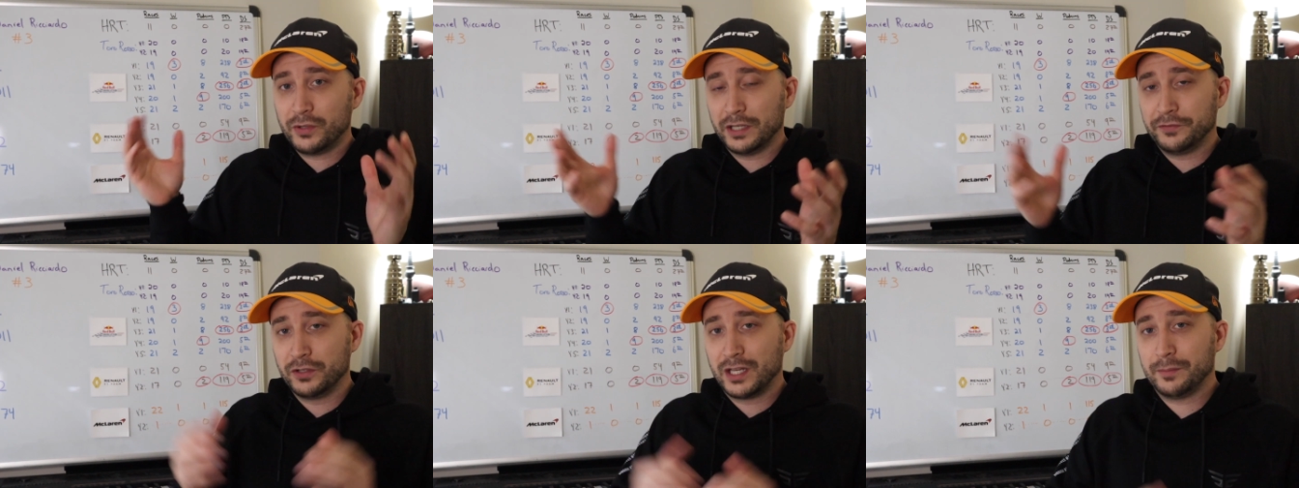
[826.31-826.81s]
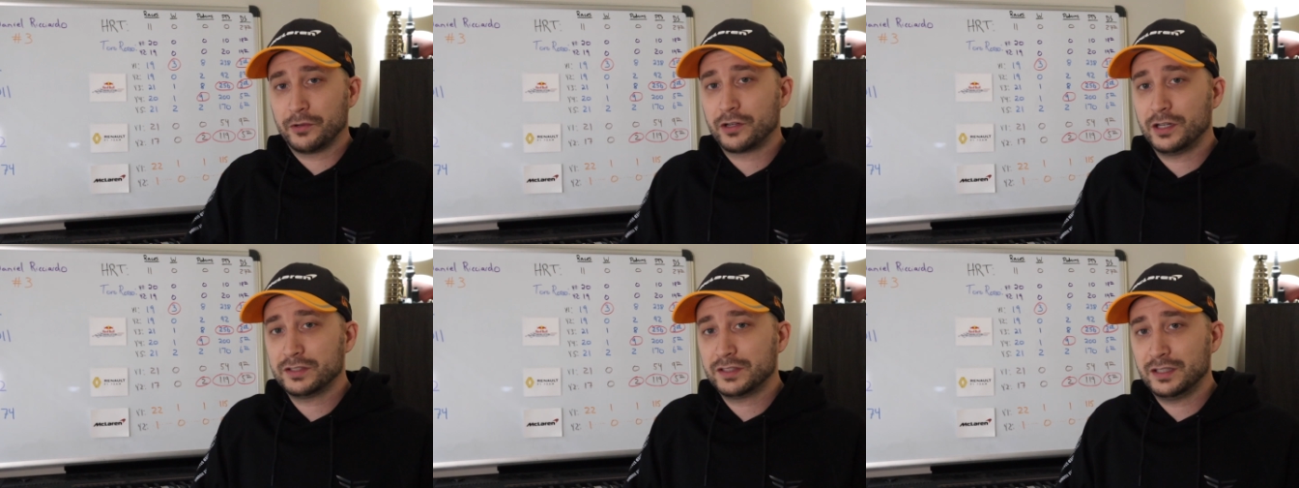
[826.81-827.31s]
If you came
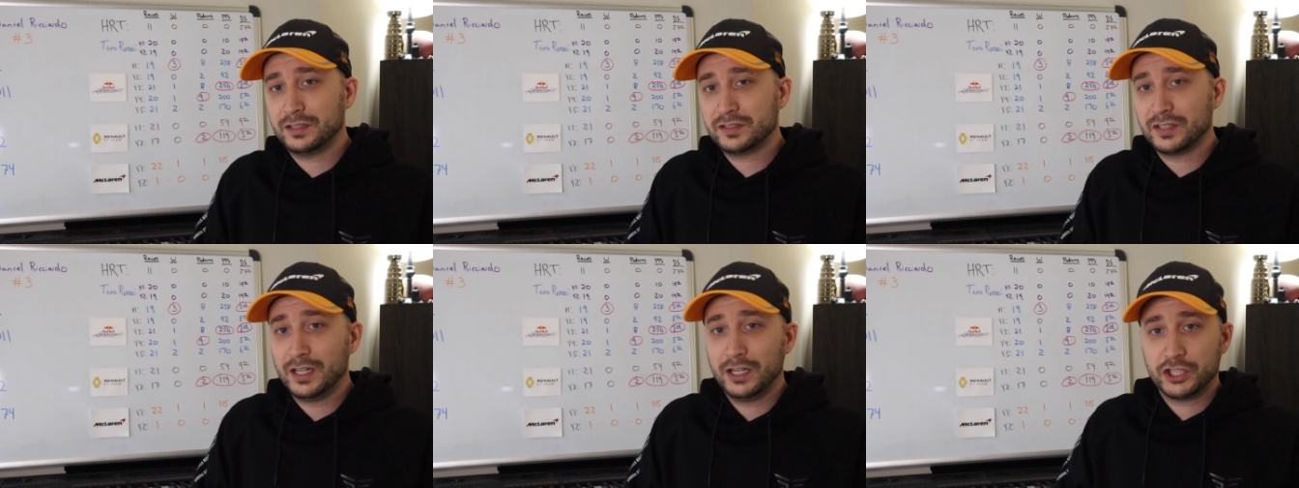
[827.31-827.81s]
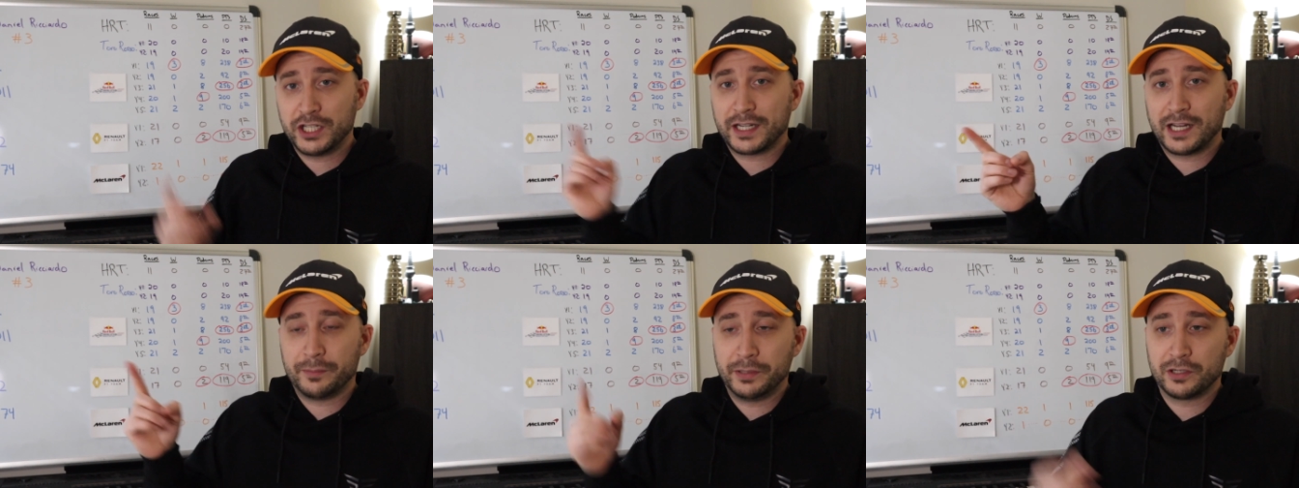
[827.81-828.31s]
across this, Check
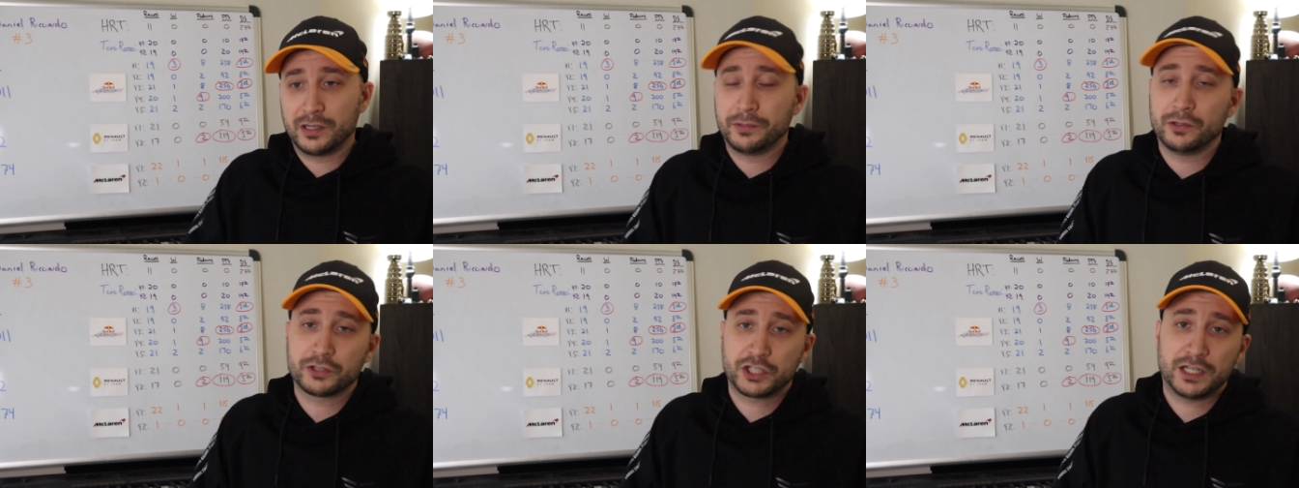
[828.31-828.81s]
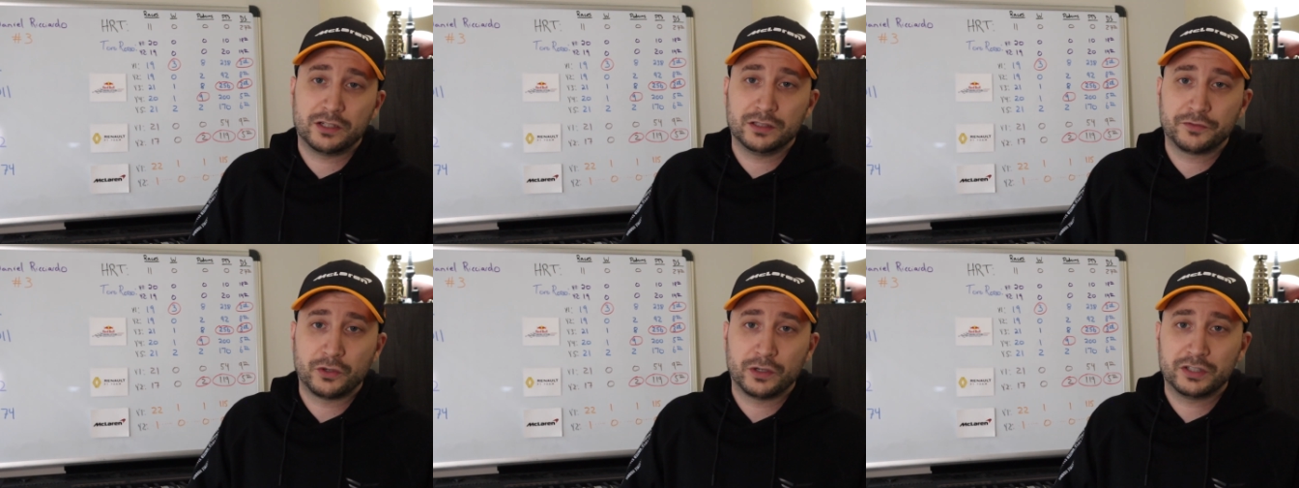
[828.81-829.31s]
out Peter on Pole's channel,
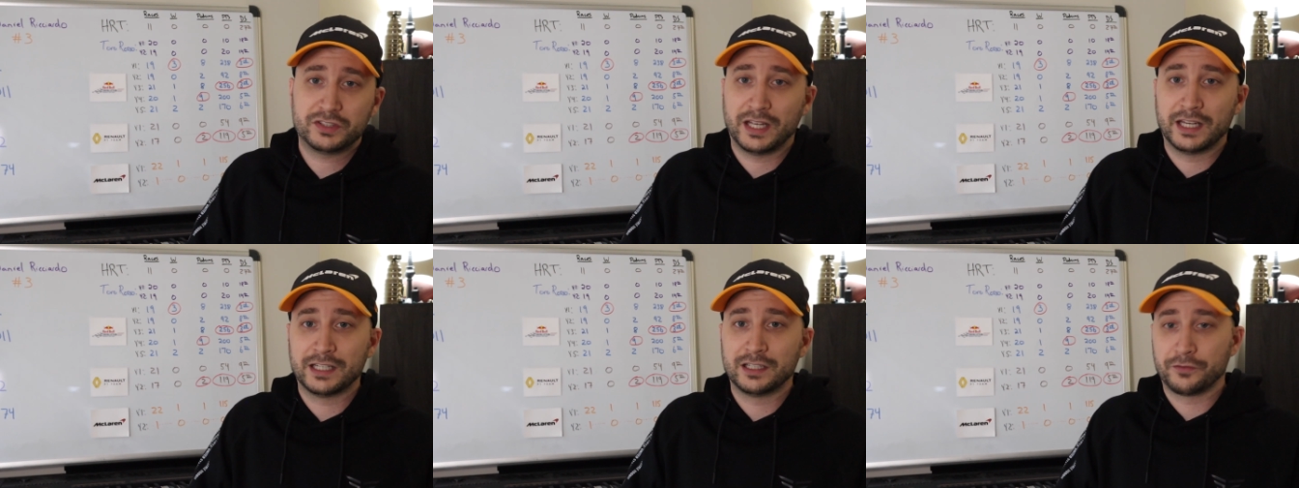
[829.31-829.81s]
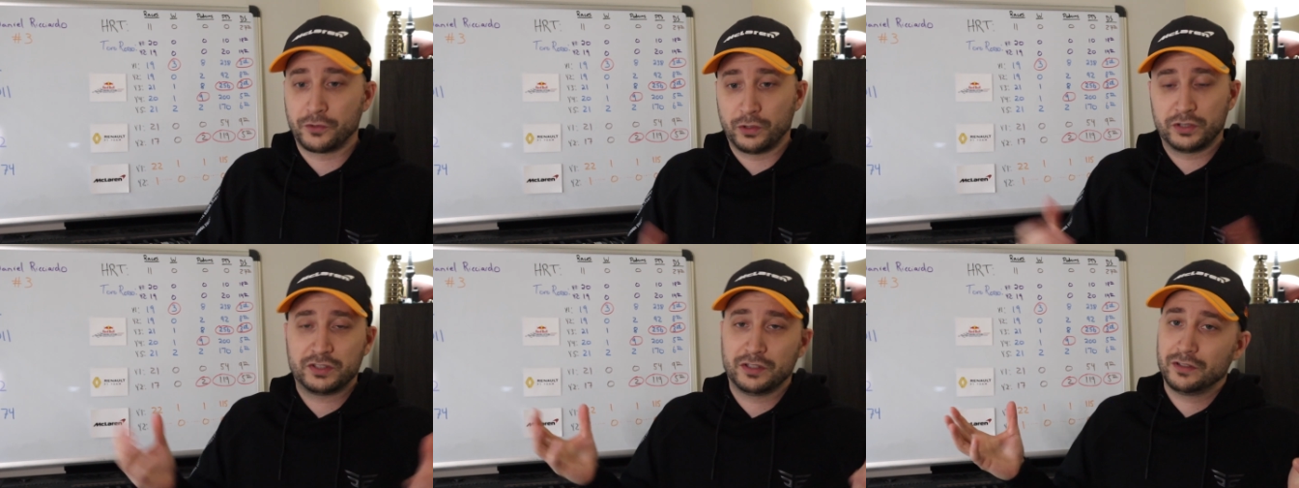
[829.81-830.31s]
of course, and of
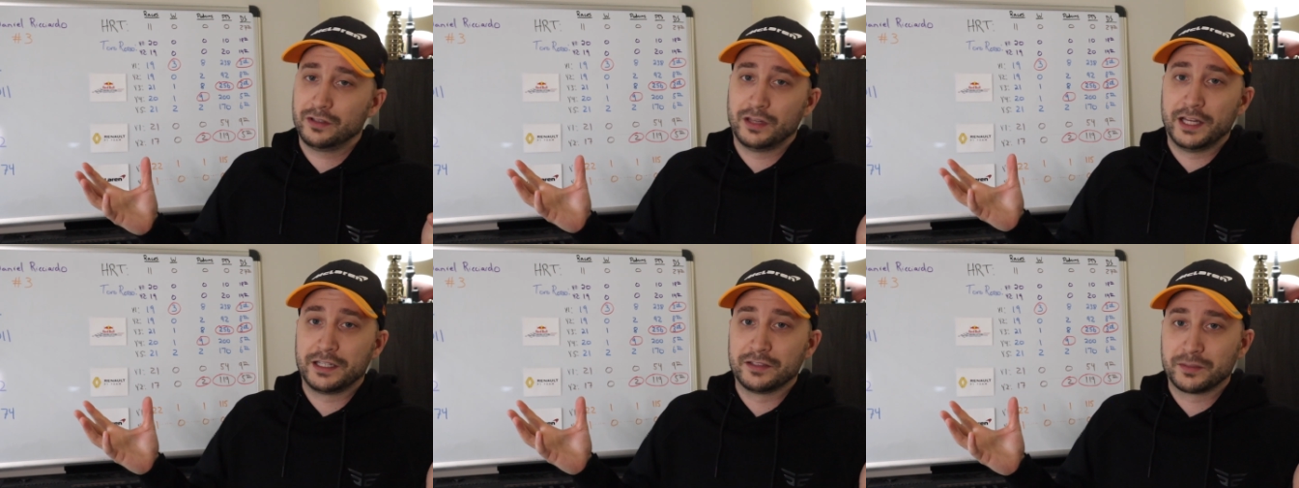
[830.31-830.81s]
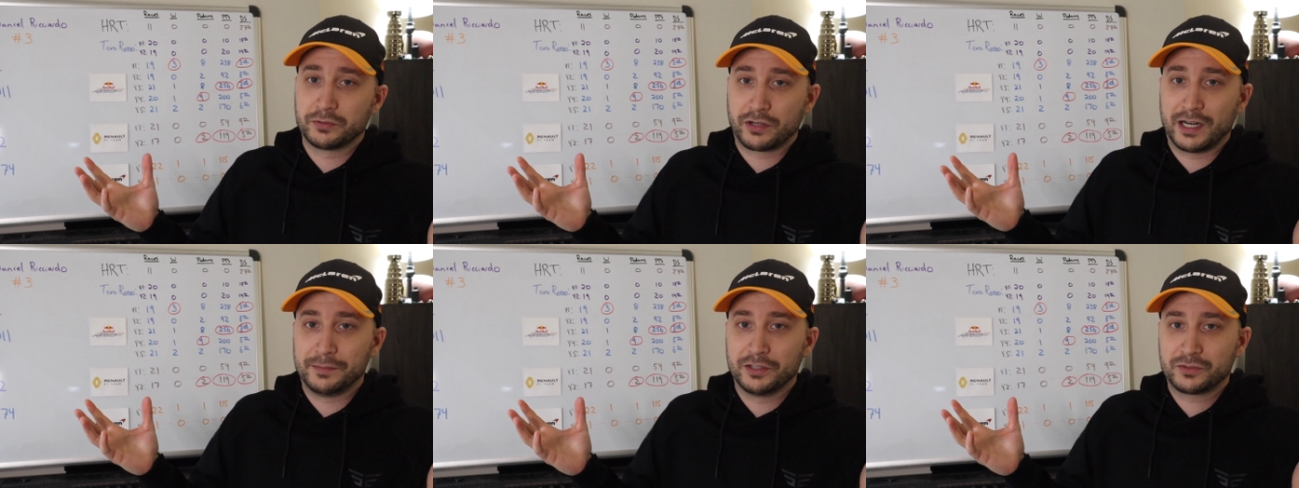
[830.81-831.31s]
course, like and
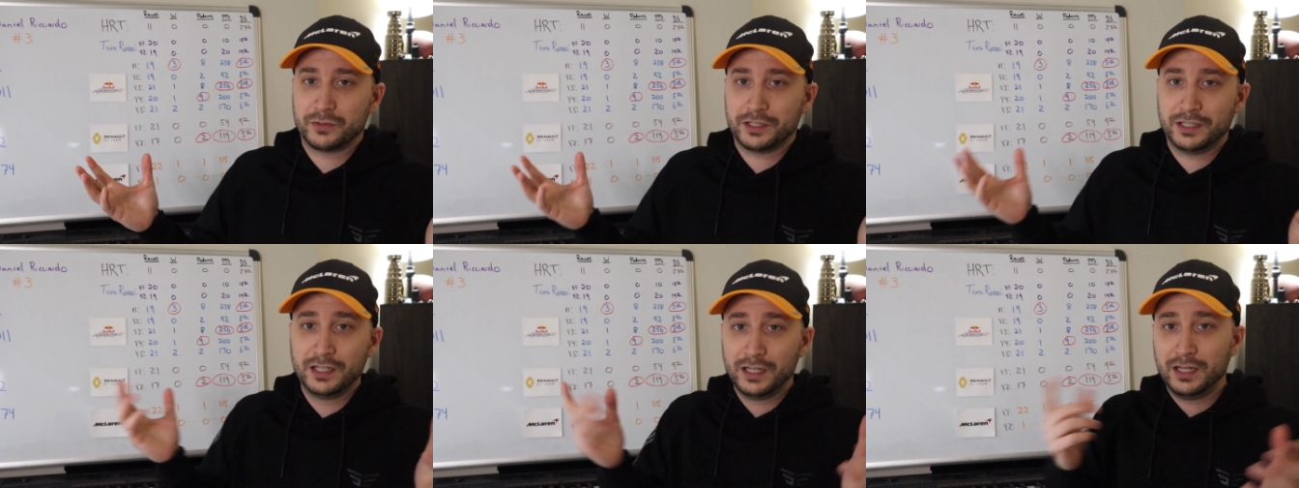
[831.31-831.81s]
subscribe this one.